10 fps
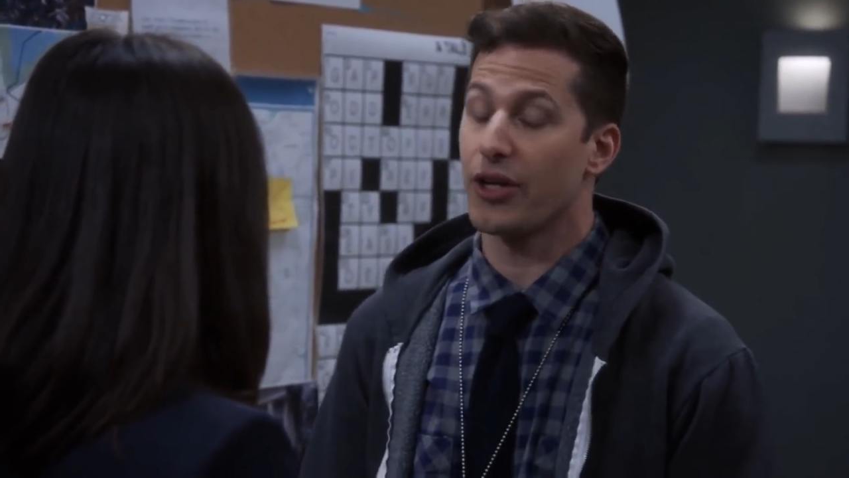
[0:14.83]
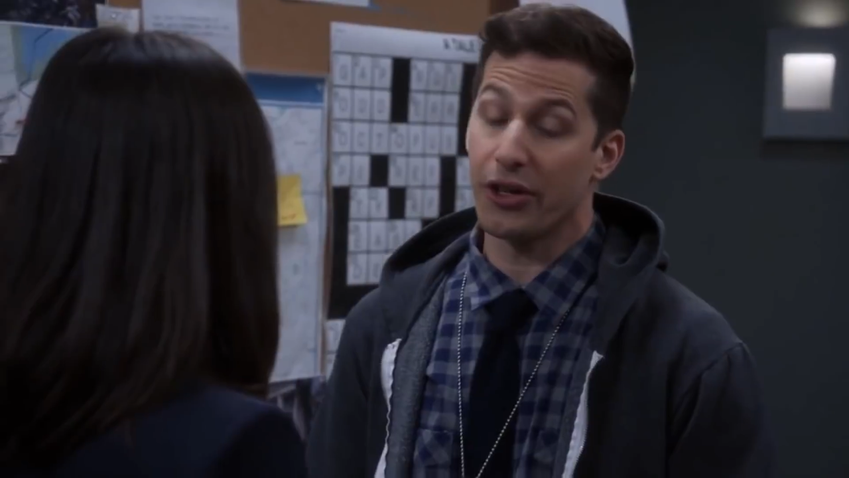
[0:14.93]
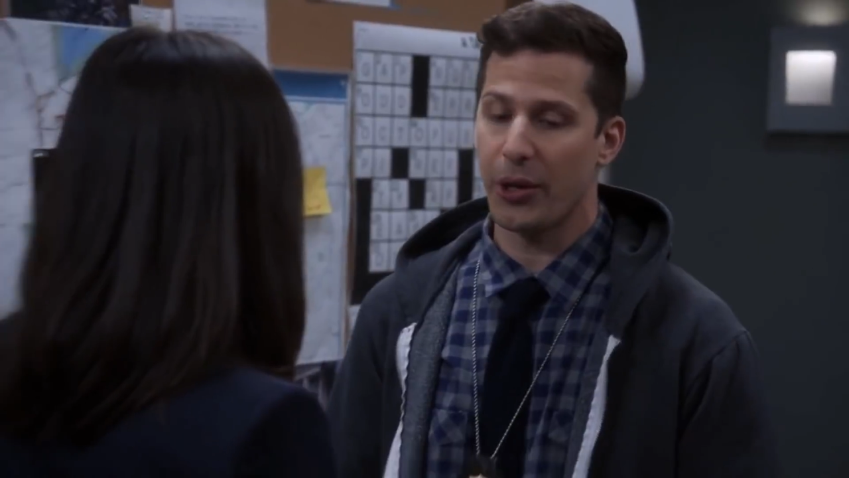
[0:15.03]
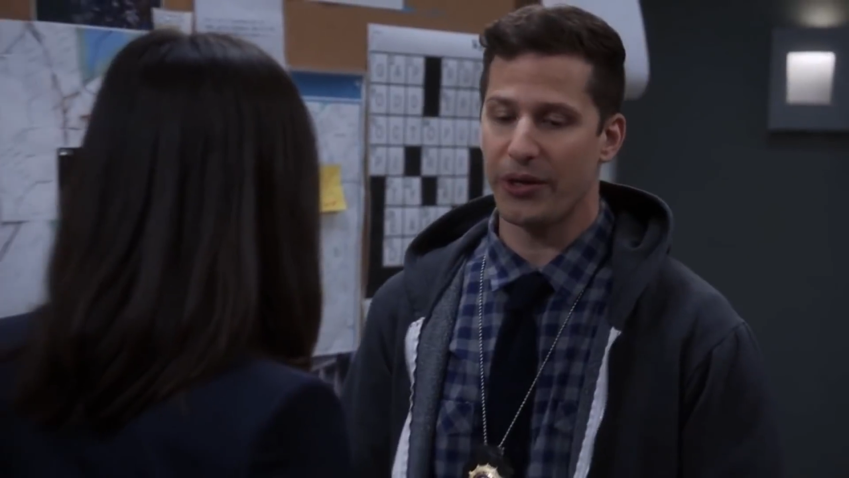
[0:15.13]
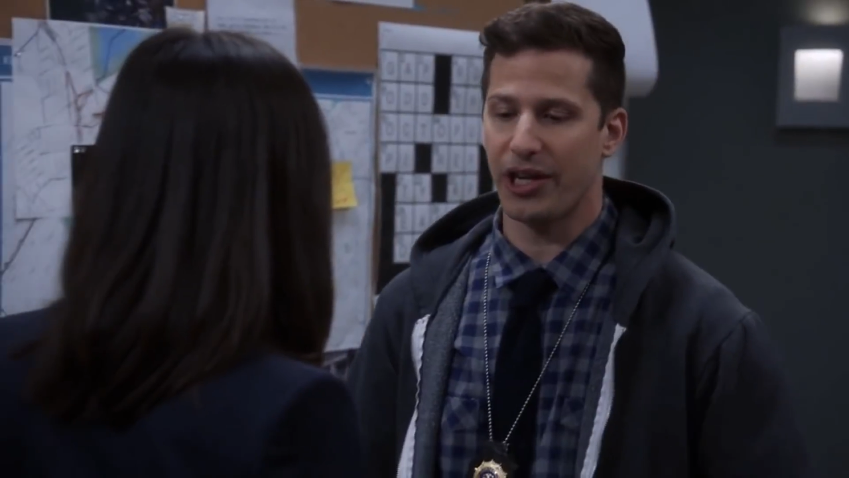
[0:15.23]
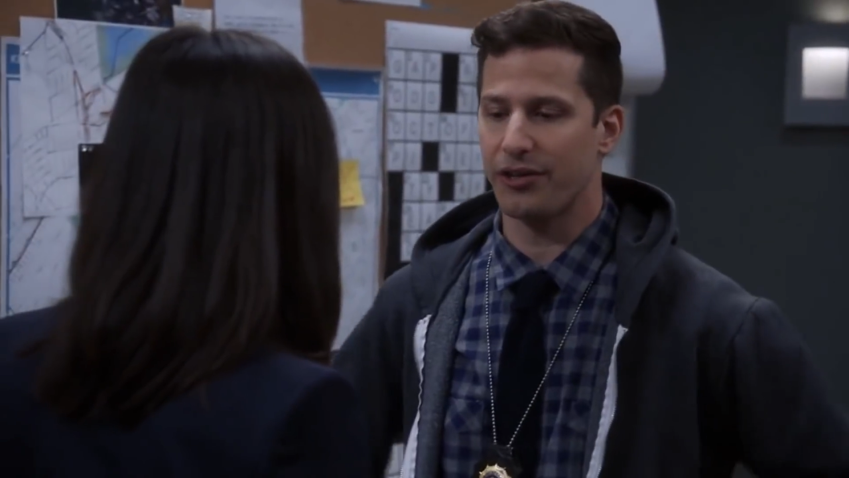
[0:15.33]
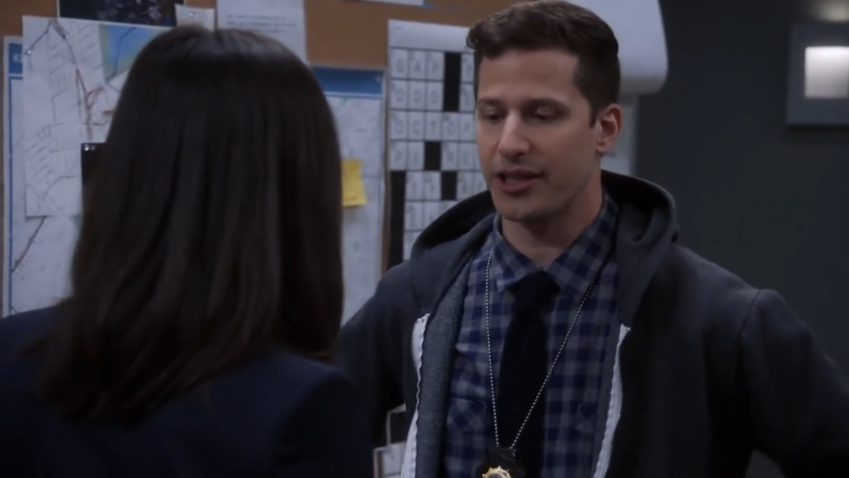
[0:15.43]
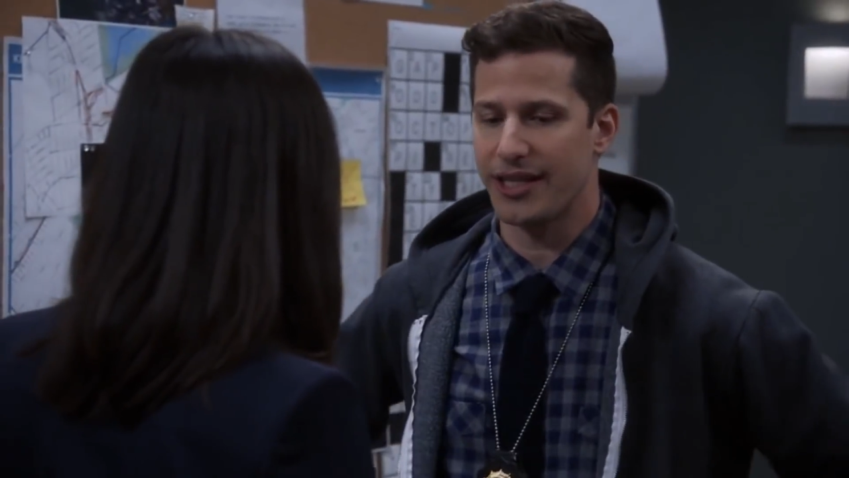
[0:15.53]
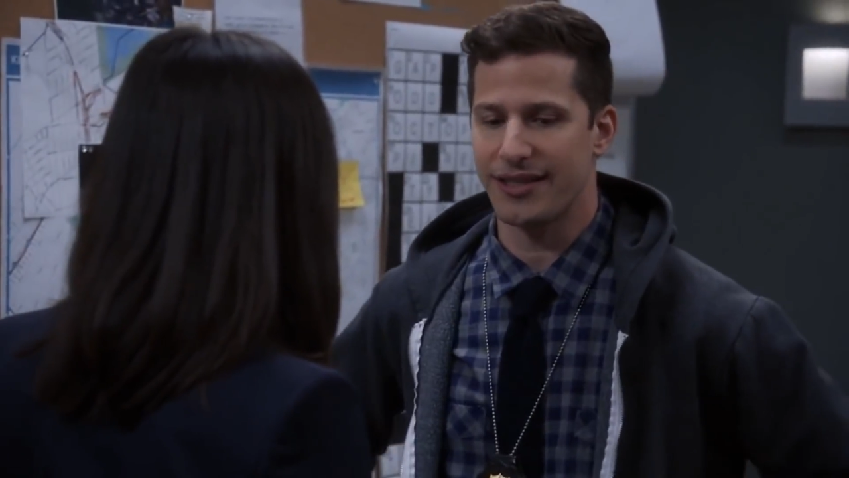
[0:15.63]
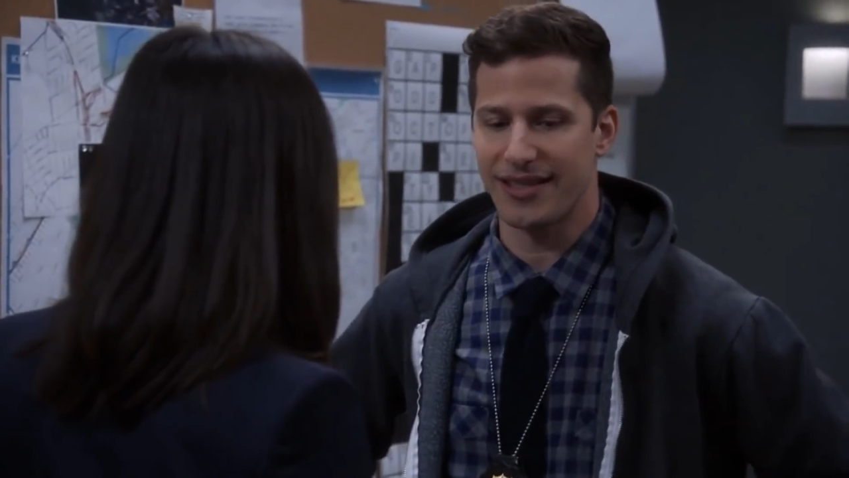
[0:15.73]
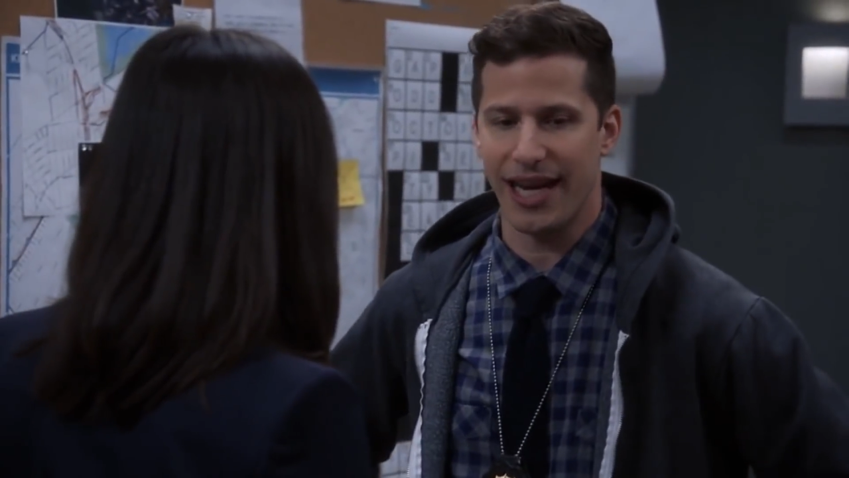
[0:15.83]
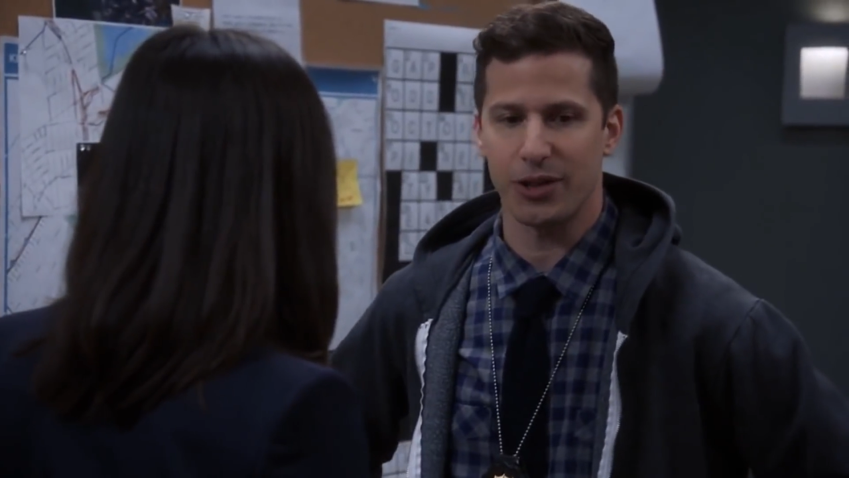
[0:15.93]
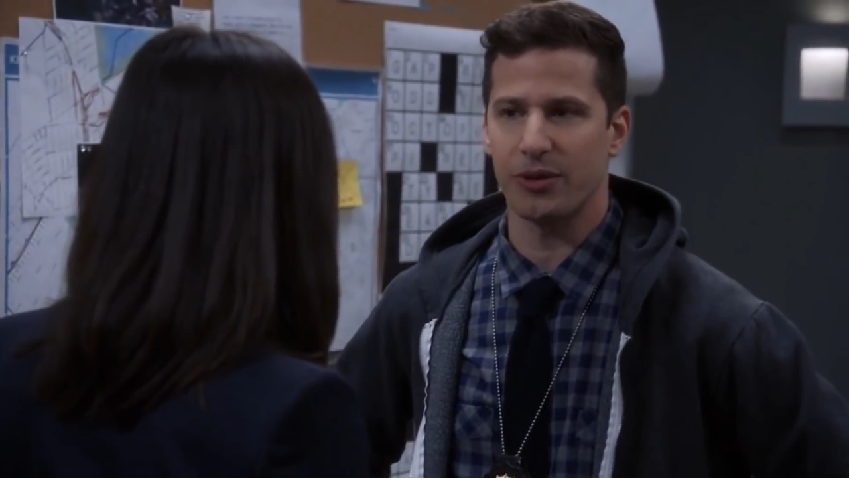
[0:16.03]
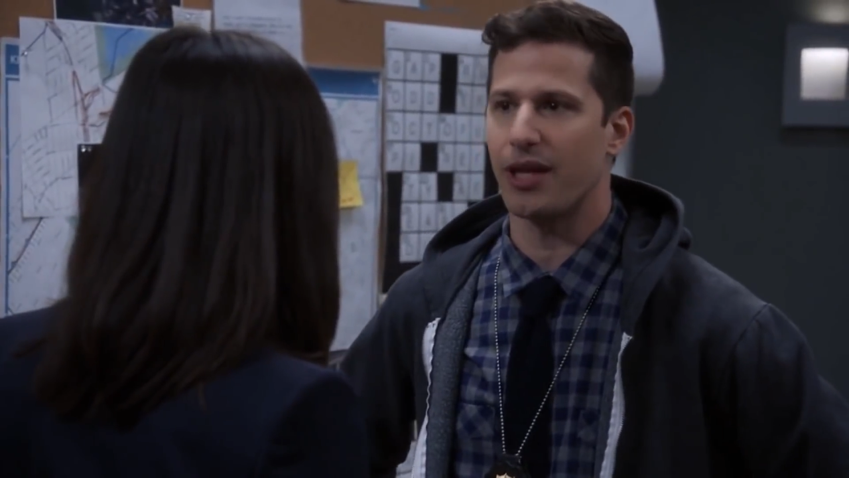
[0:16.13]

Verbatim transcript: although I now realize his actual